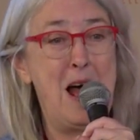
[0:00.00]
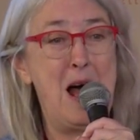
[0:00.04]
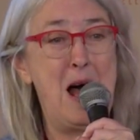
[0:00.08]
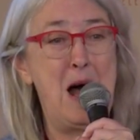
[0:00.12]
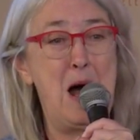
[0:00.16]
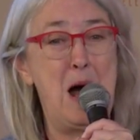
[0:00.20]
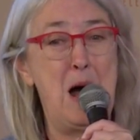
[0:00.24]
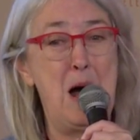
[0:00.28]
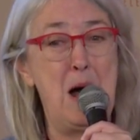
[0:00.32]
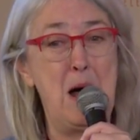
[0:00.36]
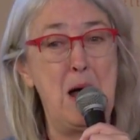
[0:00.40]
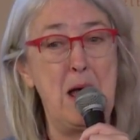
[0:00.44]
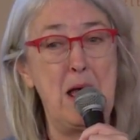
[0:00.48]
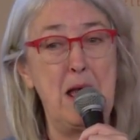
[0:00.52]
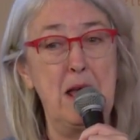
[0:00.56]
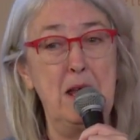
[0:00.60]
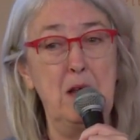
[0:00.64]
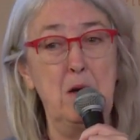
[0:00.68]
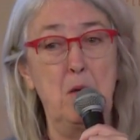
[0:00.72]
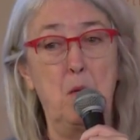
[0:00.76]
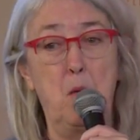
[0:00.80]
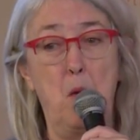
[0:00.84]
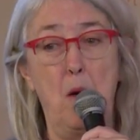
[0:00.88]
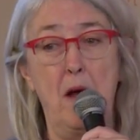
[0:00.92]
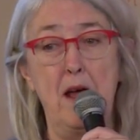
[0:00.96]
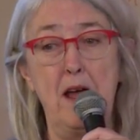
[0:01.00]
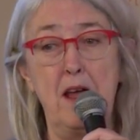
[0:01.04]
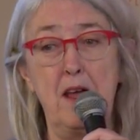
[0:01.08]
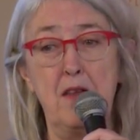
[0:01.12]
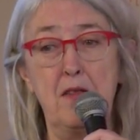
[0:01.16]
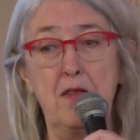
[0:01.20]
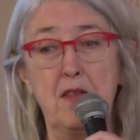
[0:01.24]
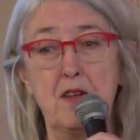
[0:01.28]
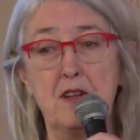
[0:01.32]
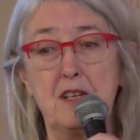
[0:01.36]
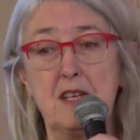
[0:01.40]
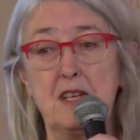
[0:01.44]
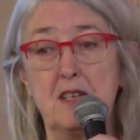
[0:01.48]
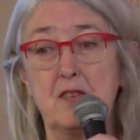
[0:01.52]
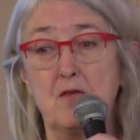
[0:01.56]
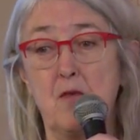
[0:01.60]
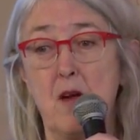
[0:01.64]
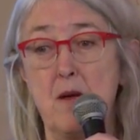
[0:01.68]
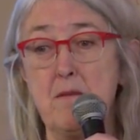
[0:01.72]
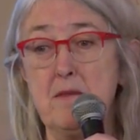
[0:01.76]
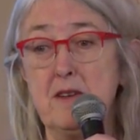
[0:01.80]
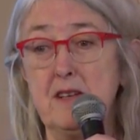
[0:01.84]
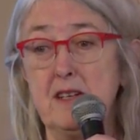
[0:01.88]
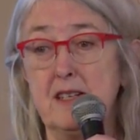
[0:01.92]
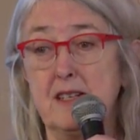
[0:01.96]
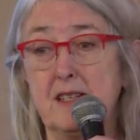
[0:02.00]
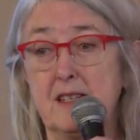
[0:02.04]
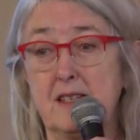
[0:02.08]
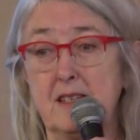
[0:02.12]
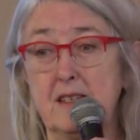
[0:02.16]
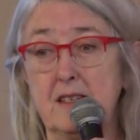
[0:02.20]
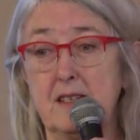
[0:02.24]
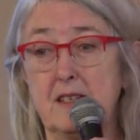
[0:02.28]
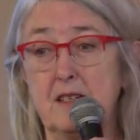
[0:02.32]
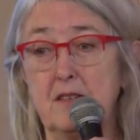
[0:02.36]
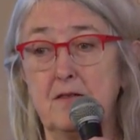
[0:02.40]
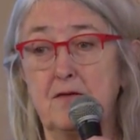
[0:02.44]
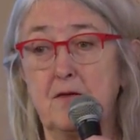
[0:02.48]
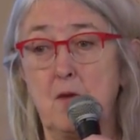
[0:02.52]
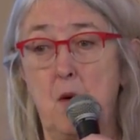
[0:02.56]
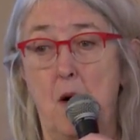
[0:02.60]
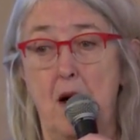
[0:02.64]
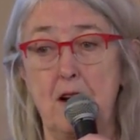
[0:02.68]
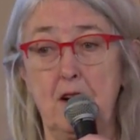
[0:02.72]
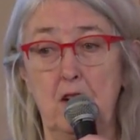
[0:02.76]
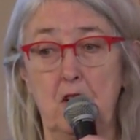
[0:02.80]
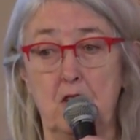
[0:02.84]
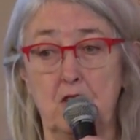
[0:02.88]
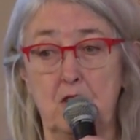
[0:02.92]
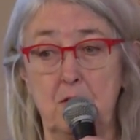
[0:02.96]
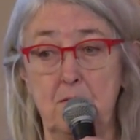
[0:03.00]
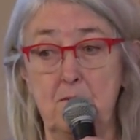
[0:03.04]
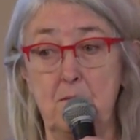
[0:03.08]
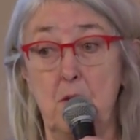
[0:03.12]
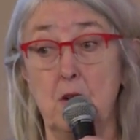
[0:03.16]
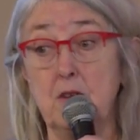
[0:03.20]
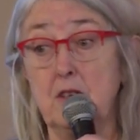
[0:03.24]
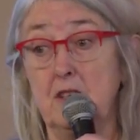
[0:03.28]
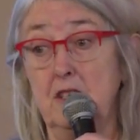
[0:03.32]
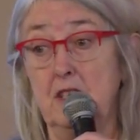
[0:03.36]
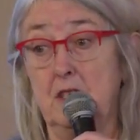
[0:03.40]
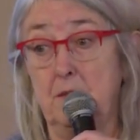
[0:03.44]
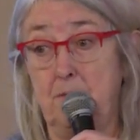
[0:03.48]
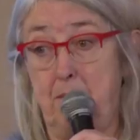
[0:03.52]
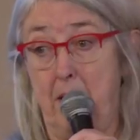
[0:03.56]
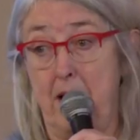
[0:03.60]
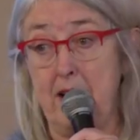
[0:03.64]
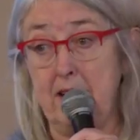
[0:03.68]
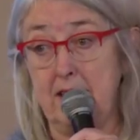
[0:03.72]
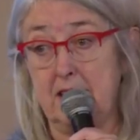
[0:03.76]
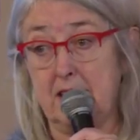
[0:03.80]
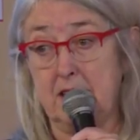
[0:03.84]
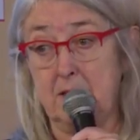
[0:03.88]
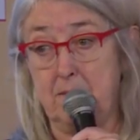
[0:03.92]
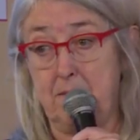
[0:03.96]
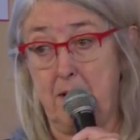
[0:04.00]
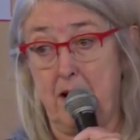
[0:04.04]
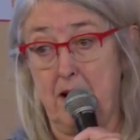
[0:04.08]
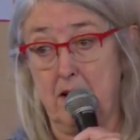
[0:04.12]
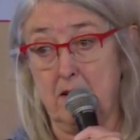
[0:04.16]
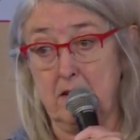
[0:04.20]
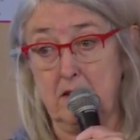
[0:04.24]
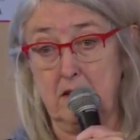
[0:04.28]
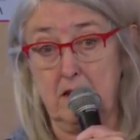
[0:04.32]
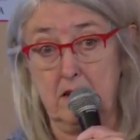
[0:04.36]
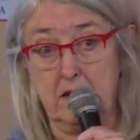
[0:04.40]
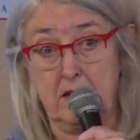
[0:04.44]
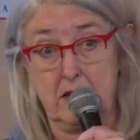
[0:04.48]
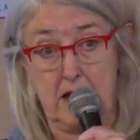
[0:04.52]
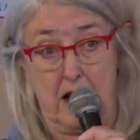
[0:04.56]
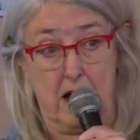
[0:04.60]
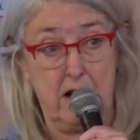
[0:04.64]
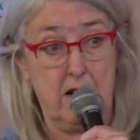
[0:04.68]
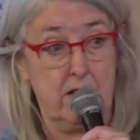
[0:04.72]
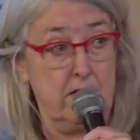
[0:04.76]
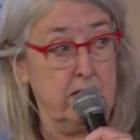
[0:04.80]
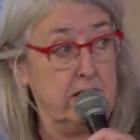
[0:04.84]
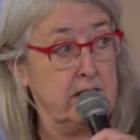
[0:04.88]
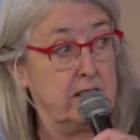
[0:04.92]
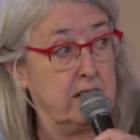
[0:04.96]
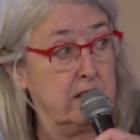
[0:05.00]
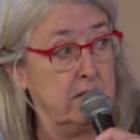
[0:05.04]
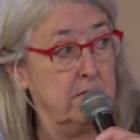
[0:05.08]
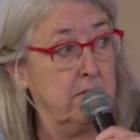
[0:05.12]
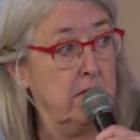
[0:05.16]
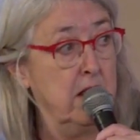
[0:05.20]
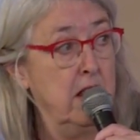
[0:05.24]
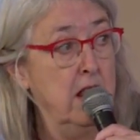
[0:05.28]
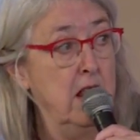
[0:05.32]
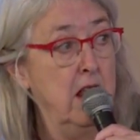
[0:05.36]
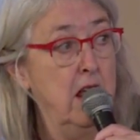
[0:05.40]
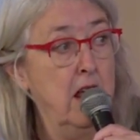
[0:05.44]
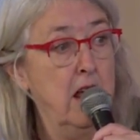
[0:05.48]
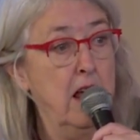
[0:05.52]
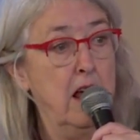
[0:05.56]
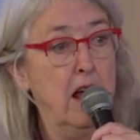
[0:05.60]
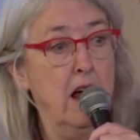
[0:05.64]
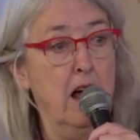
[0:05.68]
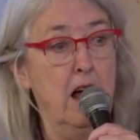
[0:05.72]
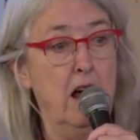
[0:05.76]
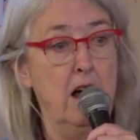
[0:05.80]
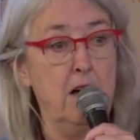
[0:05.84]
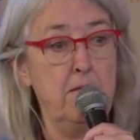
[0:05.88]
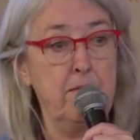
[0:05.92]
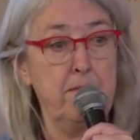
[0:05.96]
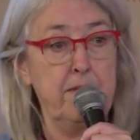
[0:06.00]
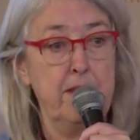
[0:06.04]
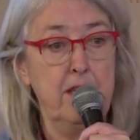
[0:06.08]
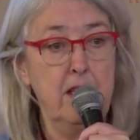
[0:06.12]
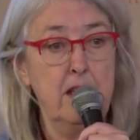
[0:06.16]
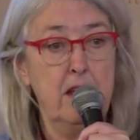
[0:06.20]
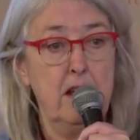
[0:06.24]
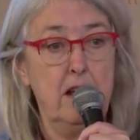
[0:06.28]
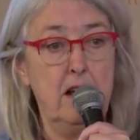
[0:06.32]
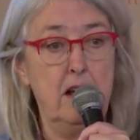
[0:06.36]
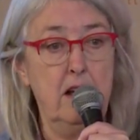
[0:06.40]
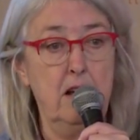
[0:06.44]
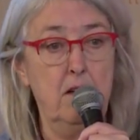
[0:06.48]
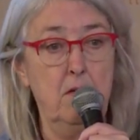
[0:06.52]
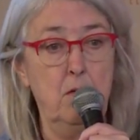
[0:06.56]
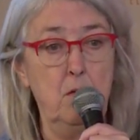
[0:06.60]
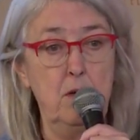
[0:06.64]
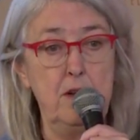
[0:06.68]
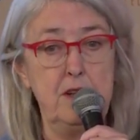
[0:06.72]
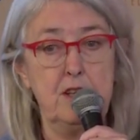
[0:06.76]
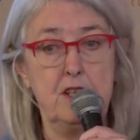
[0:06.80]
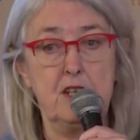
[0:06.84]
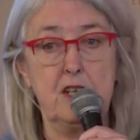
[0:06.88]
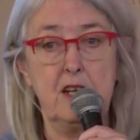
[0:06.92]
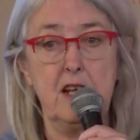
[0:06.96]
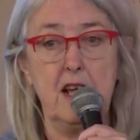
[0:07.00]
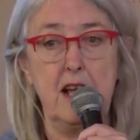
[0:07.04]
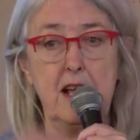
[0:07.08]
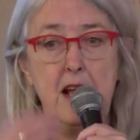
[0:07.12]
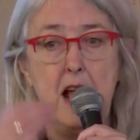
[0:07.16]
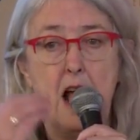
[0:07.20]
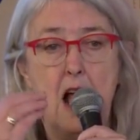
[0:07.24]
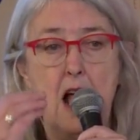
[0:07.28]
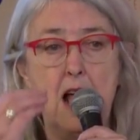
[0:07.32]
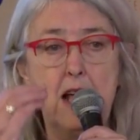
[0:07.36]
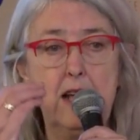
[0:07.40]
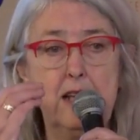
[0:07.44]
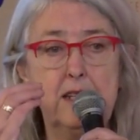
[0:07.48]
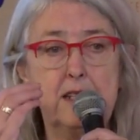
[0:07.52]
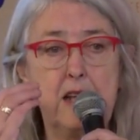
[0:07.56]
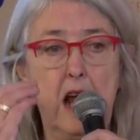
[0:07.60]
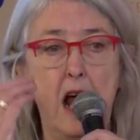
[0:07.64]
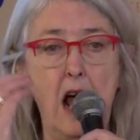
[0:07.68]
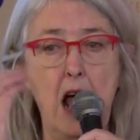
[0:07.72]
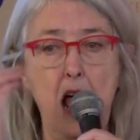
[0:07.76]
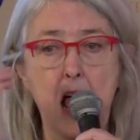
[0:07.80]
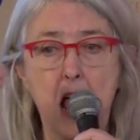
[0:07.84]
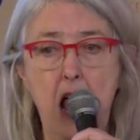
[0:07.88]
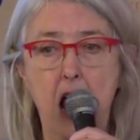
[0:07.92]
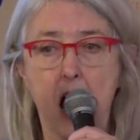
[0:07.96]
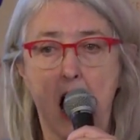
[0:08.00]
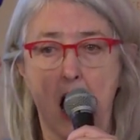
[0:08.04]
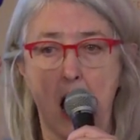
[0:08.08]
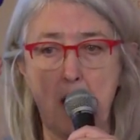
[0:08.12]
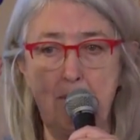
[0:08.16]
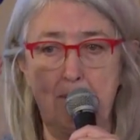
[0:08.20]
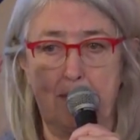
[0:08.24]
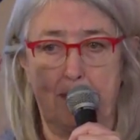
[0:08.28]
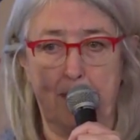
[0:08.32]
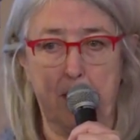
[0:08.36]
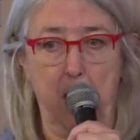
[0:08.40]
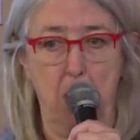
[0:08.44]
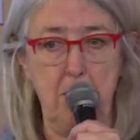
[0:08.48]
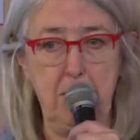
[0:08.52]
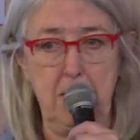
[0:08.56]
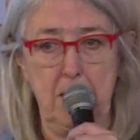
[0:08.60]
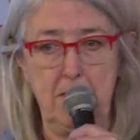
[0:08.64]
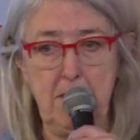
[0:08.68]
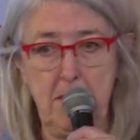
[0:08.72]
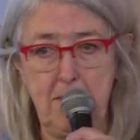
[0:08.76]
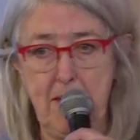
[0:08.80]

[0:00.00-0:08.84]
uh, in a way that is reminiscent of quite a lot of modern debates about terrorism, um, um, which is a a problem